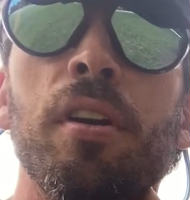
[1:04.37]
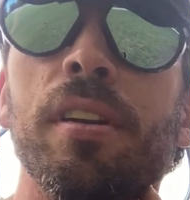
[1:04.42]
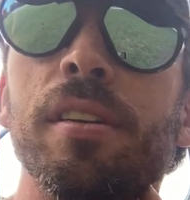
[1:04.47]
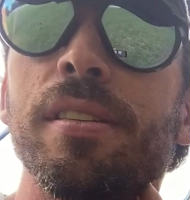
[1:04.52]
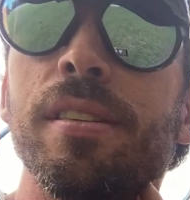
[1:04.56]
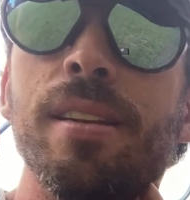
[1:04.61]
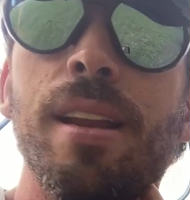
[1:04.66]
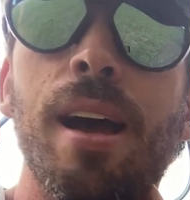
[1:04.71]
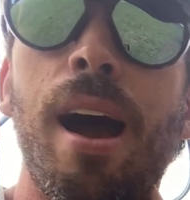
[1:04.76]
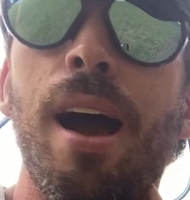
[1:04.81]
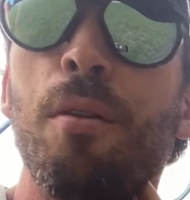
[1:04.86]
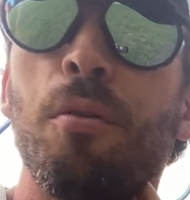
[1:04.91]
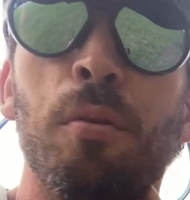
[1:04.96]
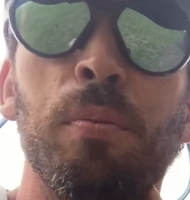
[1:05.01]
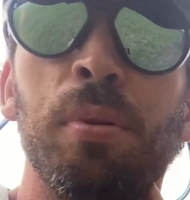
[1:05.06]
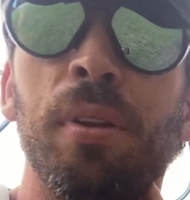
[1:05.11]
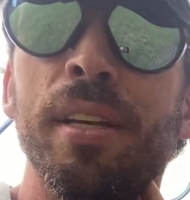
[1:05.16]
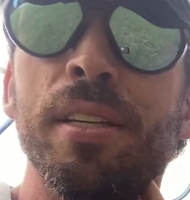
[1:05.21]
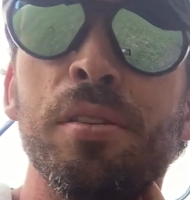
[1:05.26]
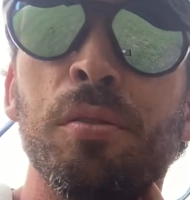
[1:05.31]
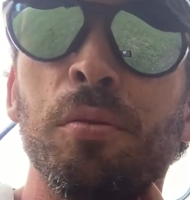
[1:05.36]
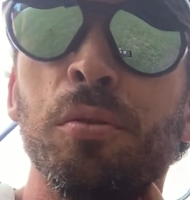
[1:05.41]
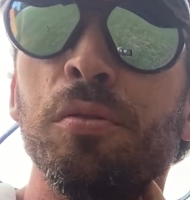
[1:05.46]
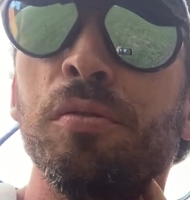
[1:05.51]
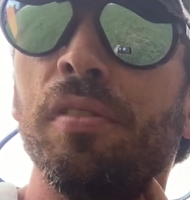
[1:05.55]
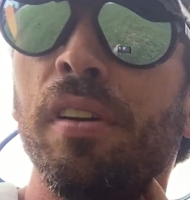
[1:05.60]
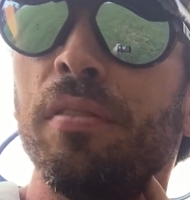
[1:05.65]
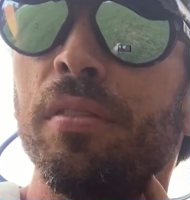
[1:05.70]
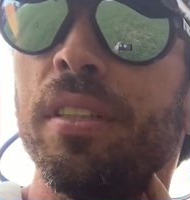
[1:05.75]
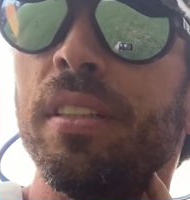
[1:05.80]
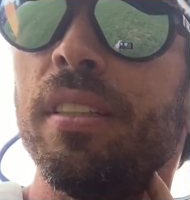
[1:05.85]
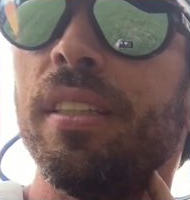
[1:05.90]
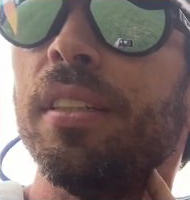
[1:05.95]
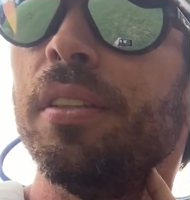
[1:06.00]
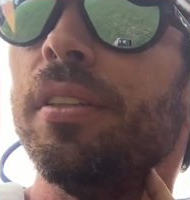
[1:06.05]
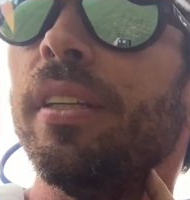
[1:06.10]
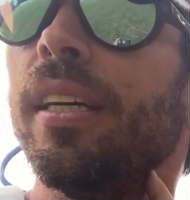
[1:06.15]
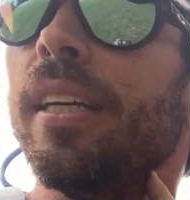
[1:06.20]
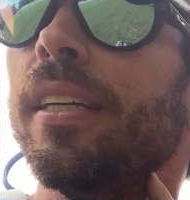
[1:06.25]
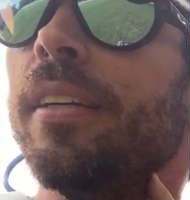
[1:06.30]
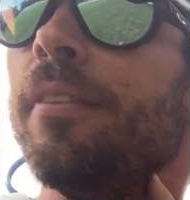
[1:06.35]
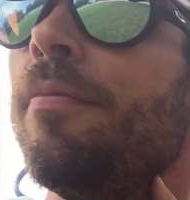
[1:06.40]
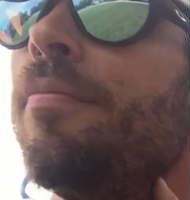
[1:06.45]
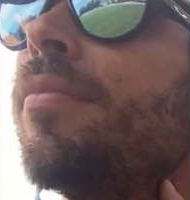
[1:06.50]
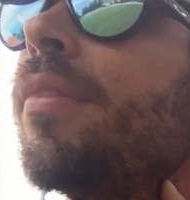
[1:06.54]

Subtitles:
does not replace a roof every single day.